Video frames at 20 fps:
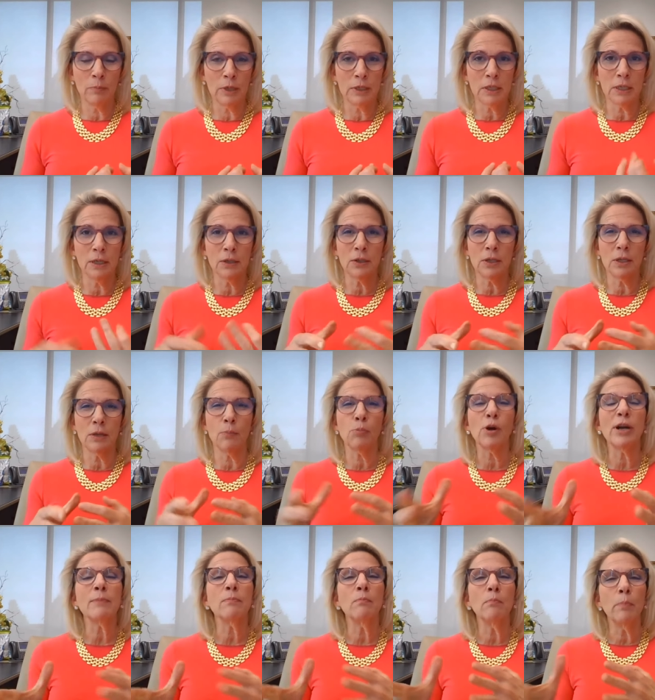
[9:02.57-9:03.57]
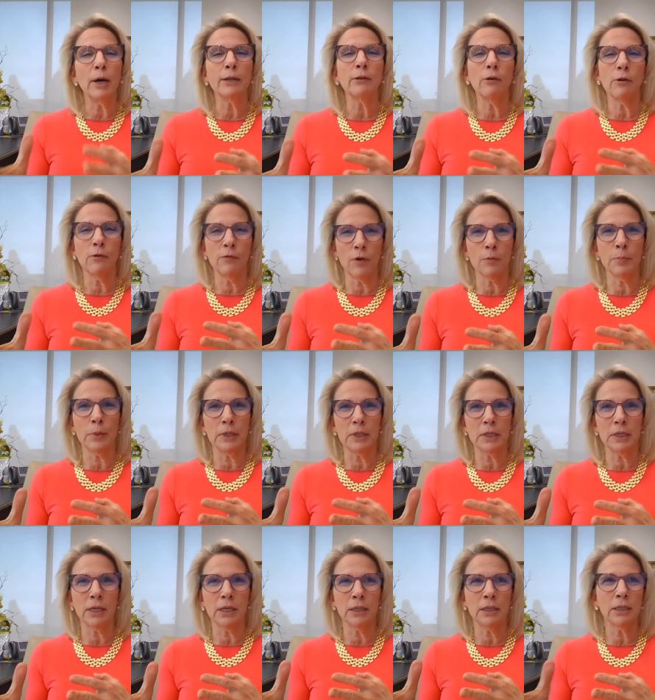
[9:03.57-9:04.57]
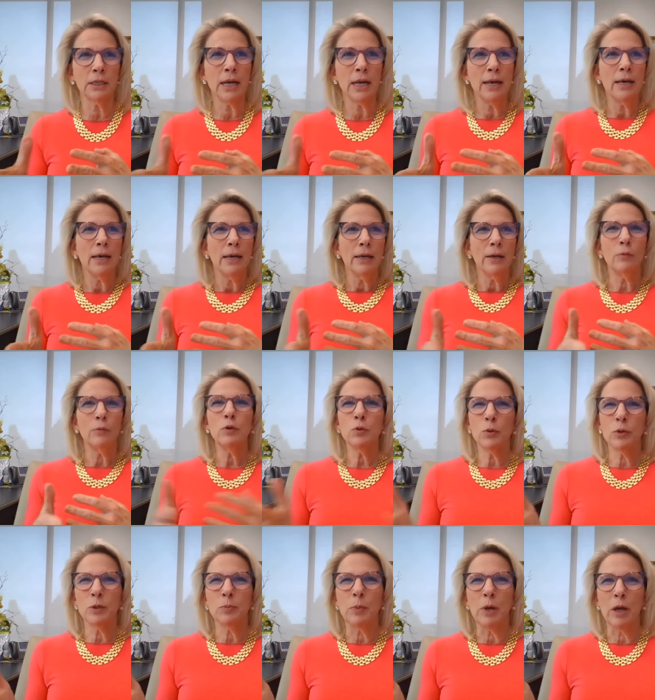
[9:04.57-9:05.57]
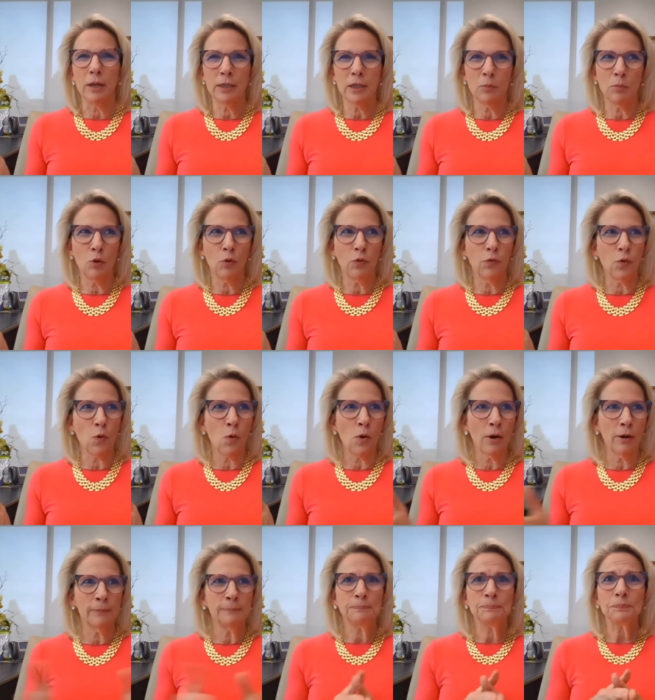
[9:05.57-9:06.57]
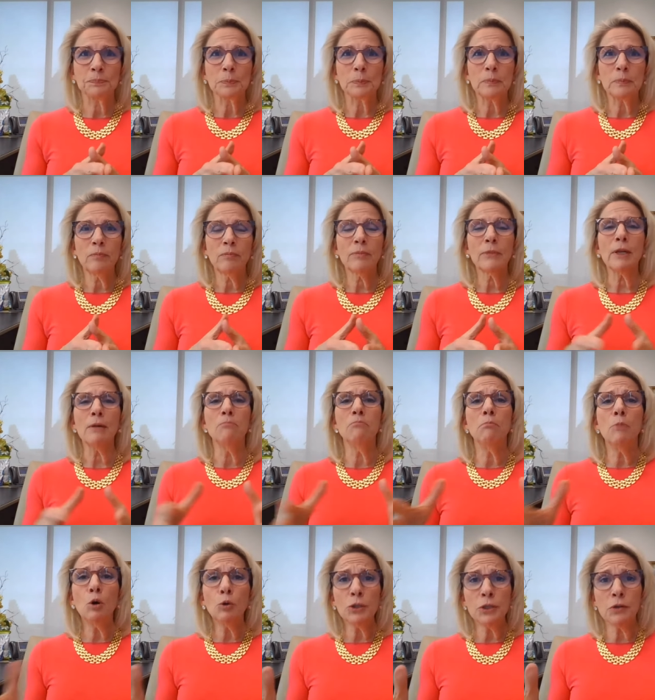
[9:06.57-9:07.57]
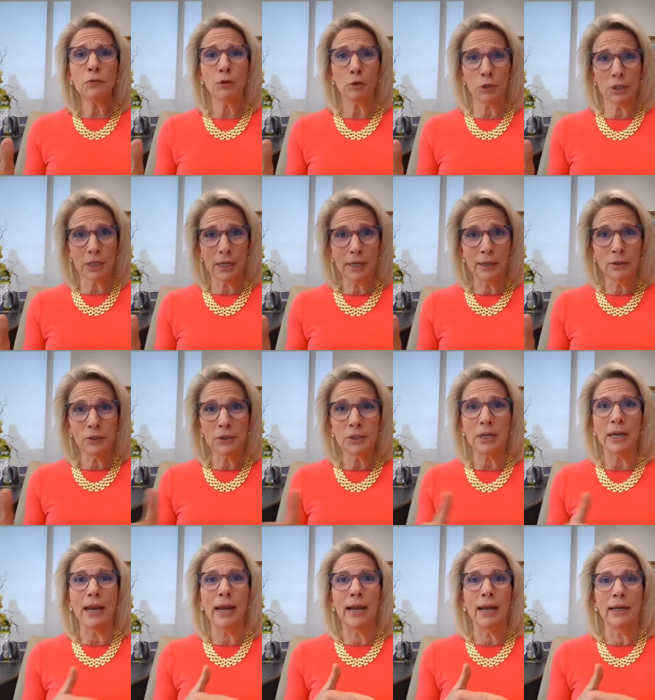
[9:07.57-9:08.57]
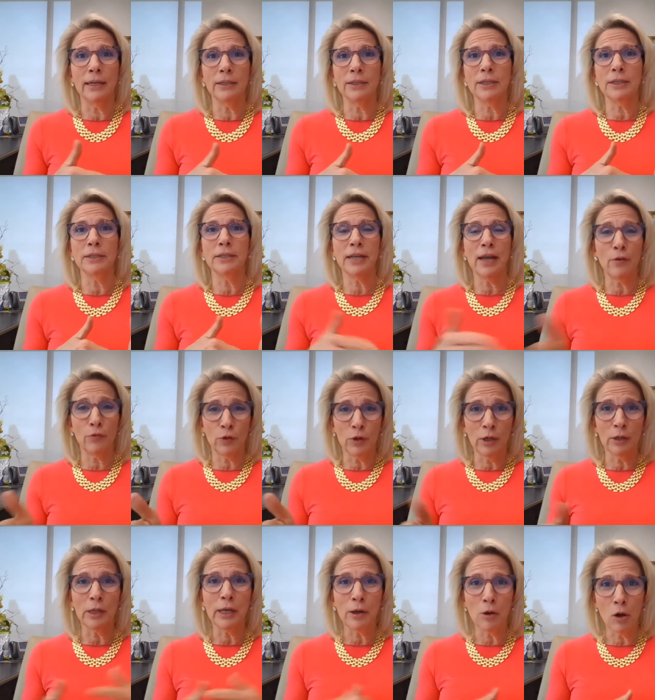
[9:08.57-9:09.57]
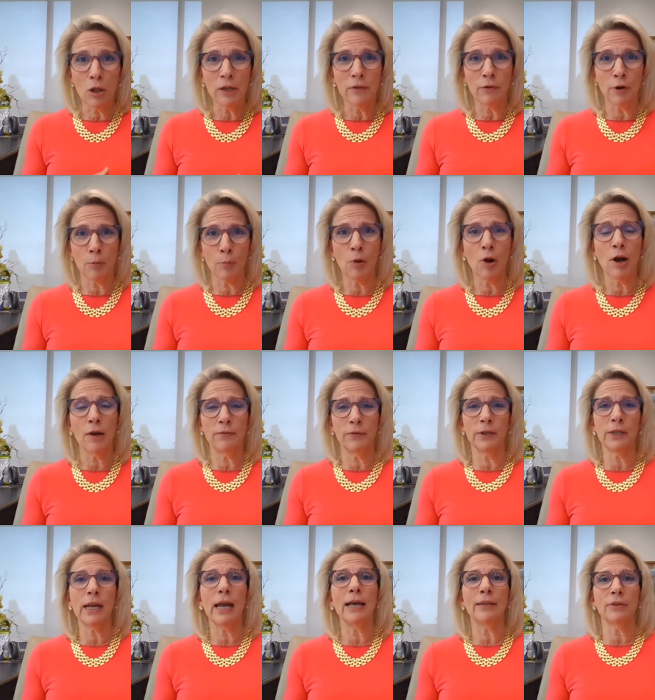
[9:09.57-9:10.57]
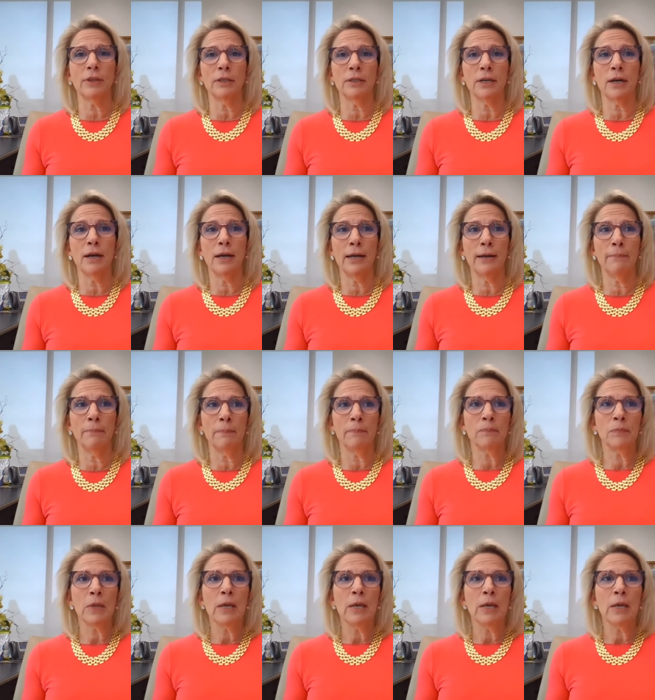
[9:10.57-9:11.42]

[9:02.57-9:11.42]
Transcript: business, the bread and butter of our business. It was responsible for most of our sales and definitely all of our profit at the time.